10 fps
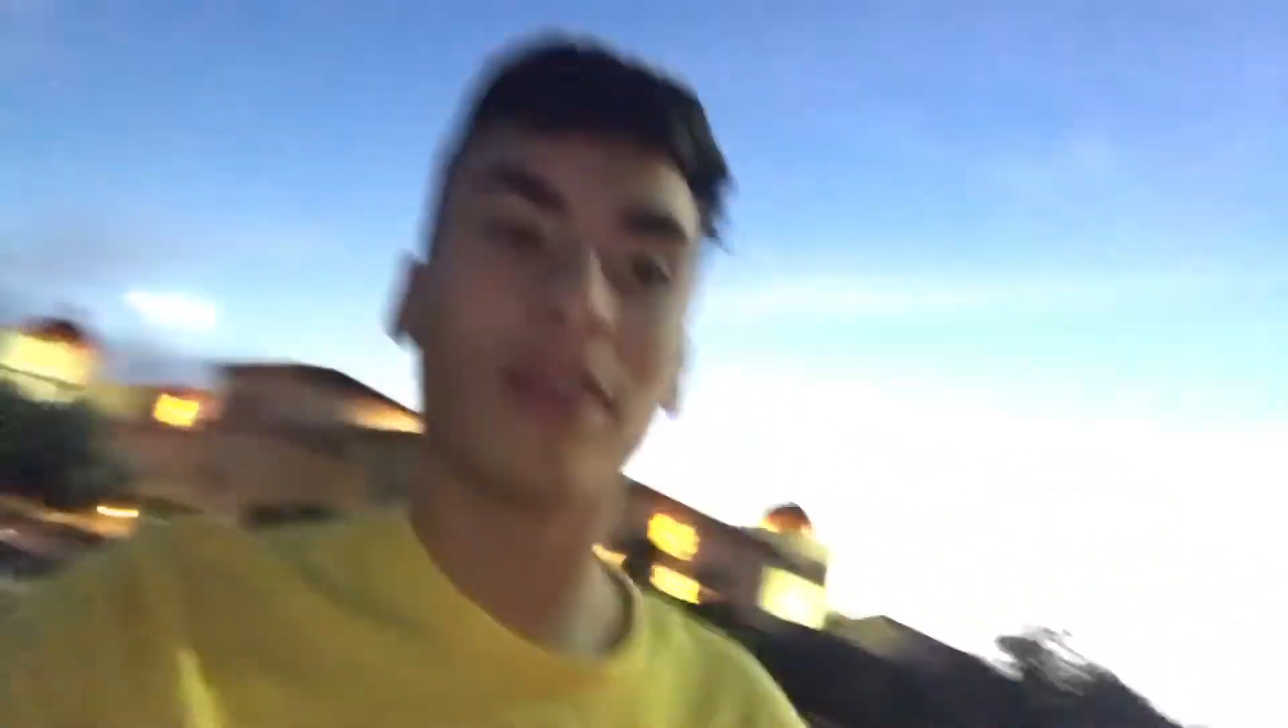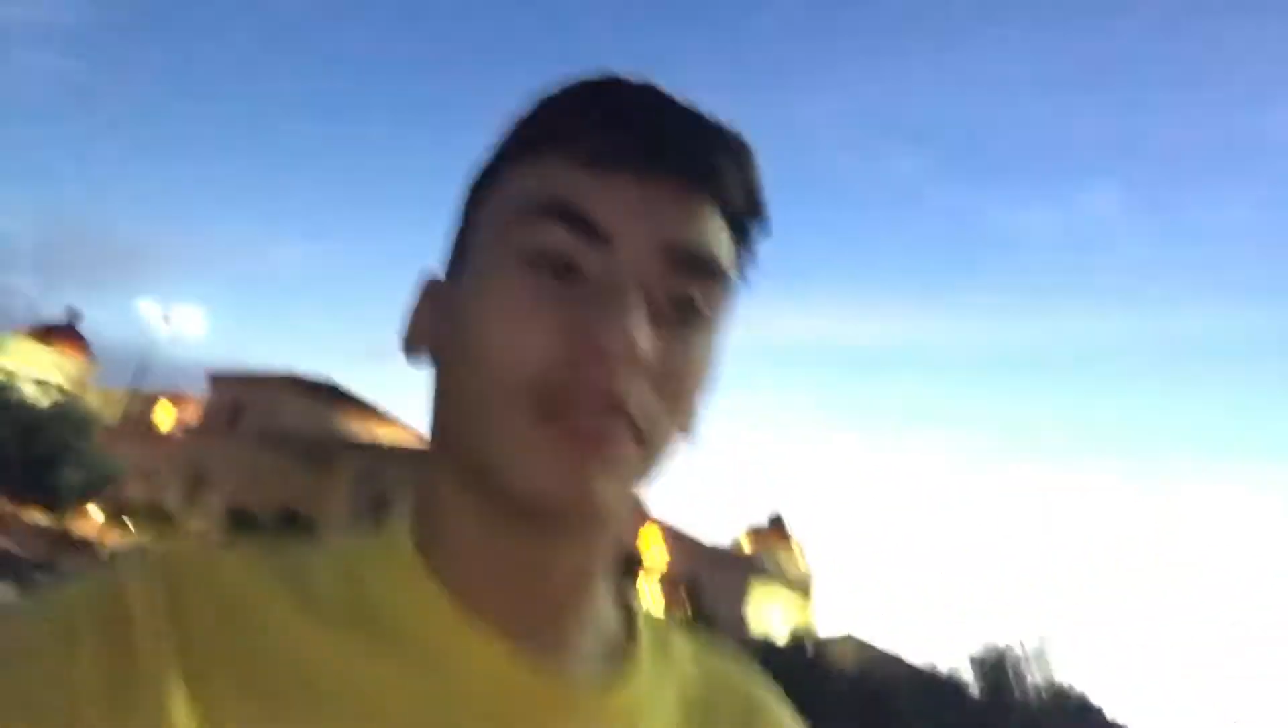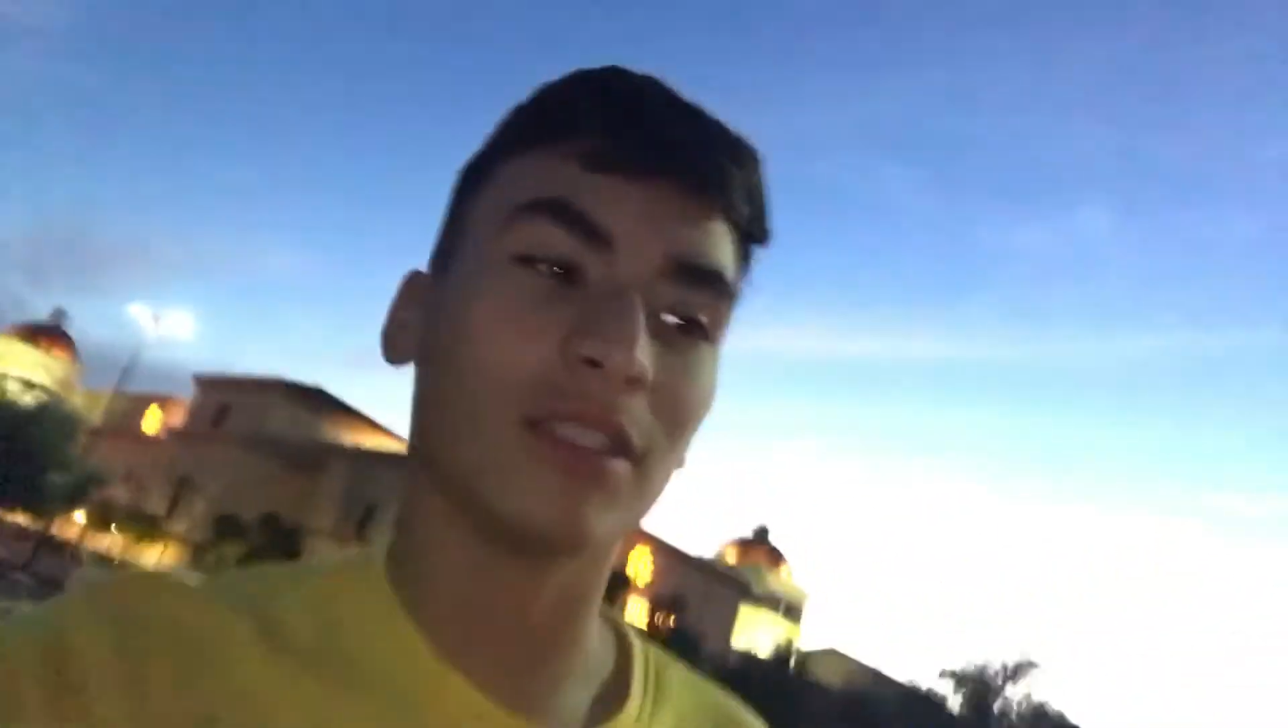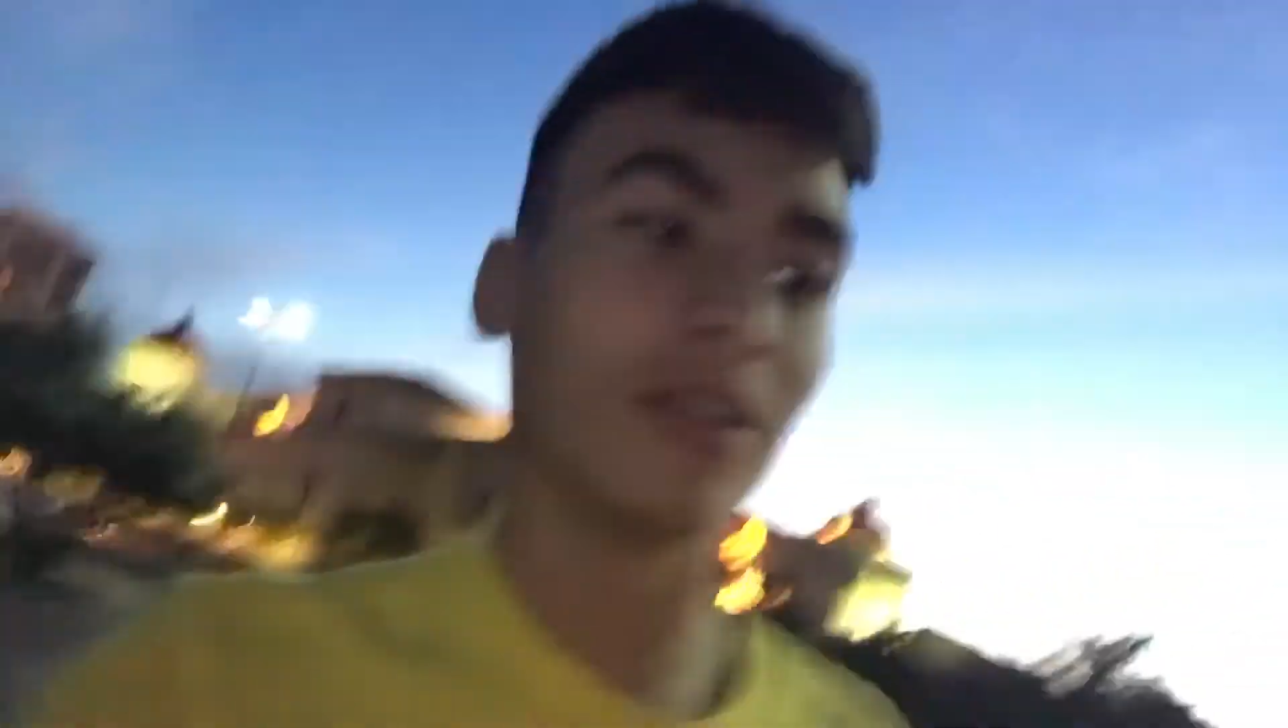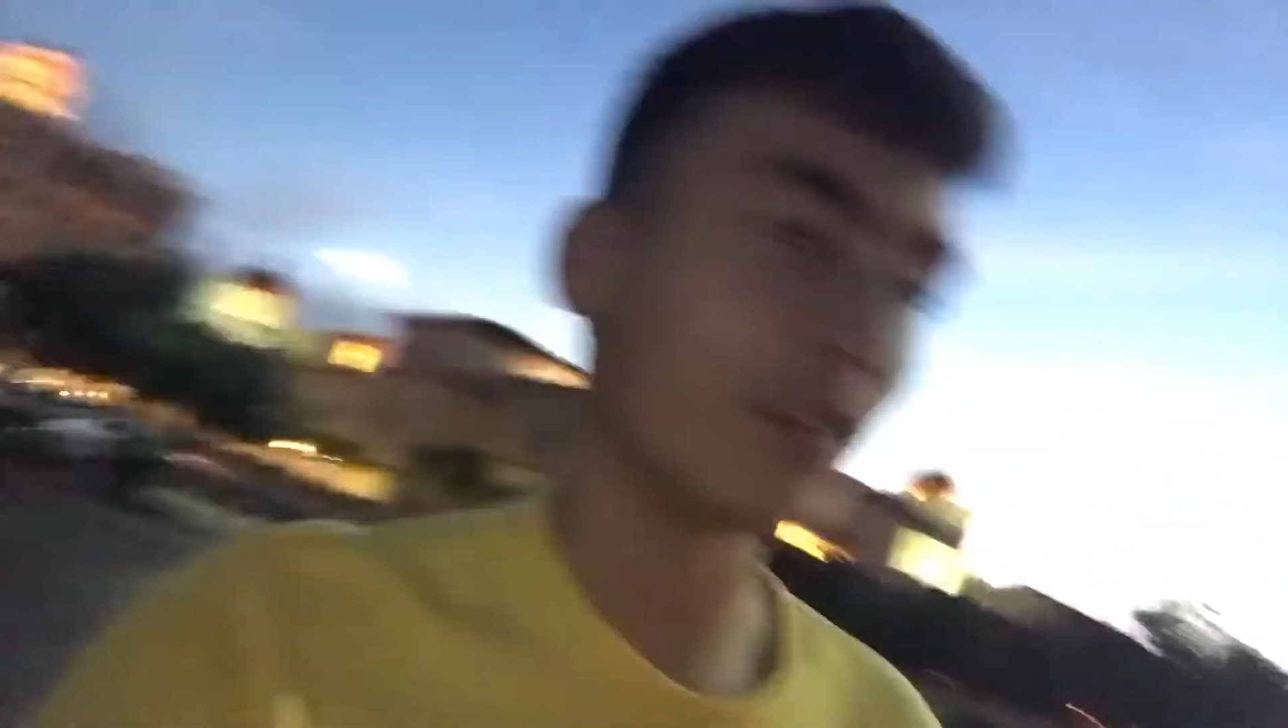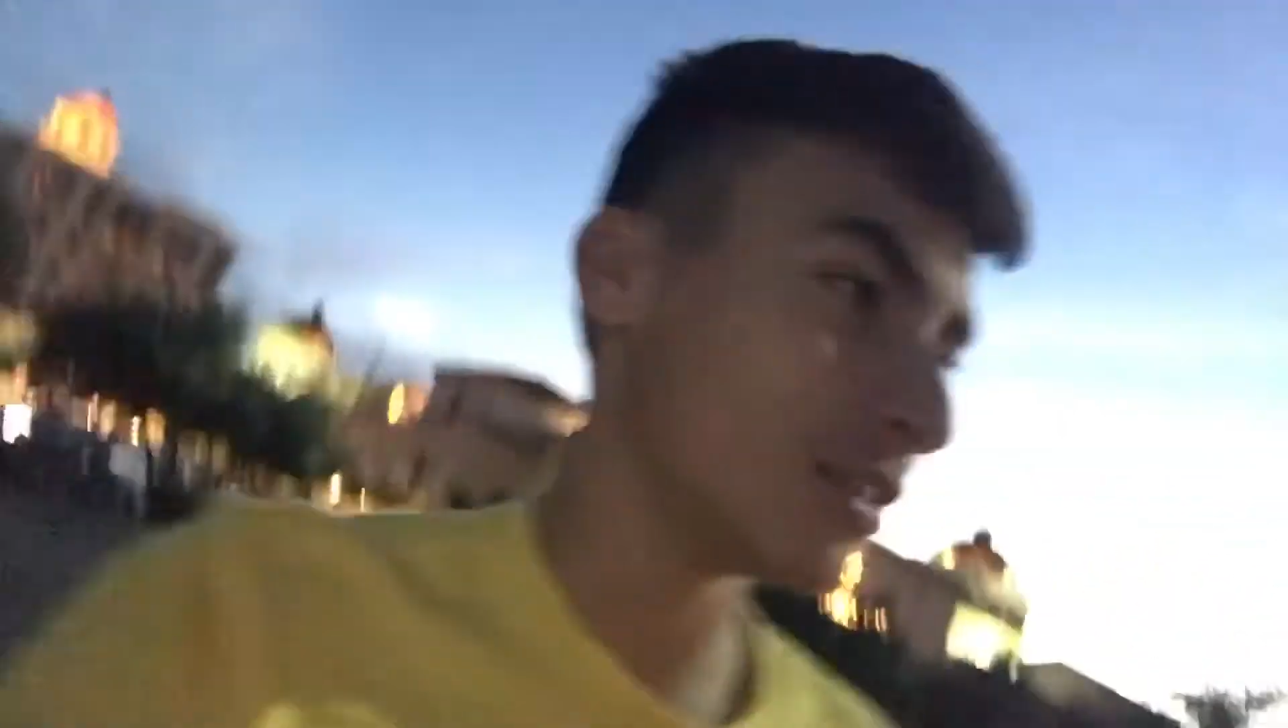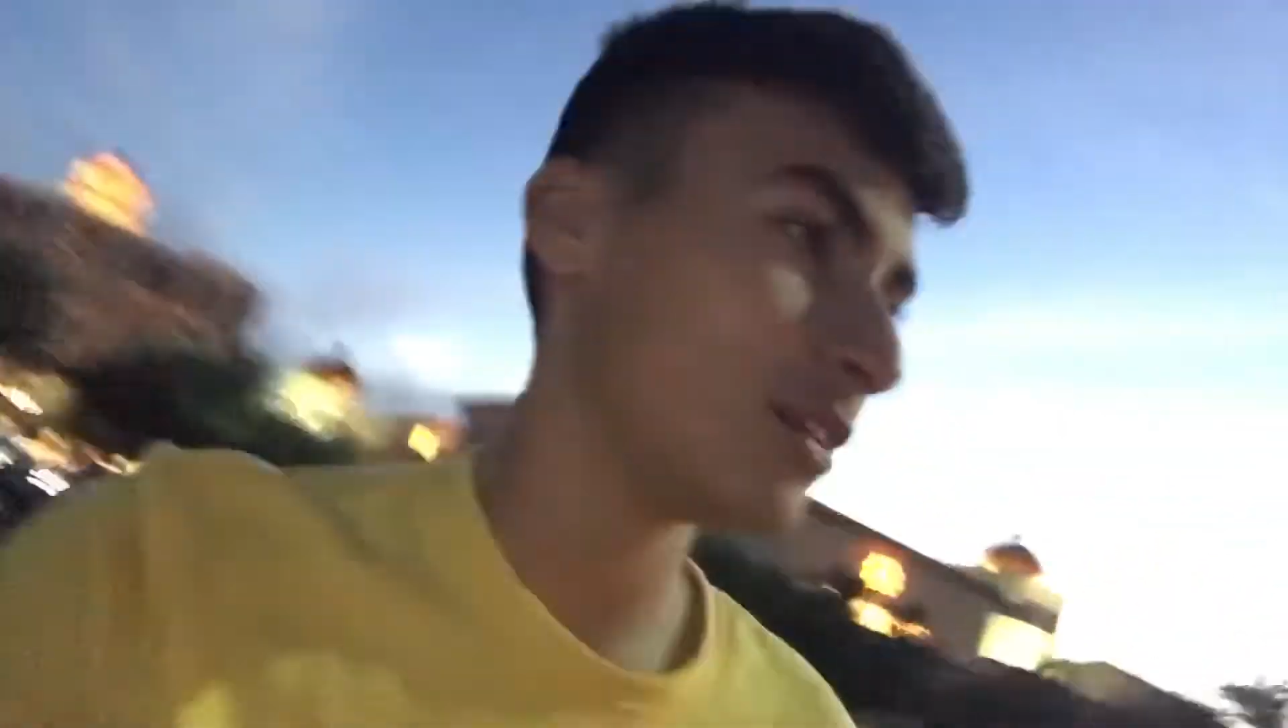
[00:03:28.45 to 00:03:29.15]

it. So